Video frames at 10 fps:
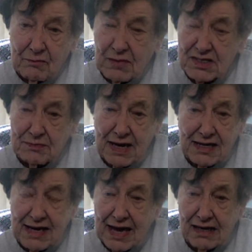missed
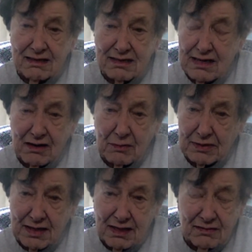my dad
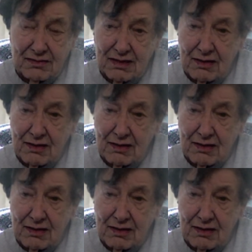terribly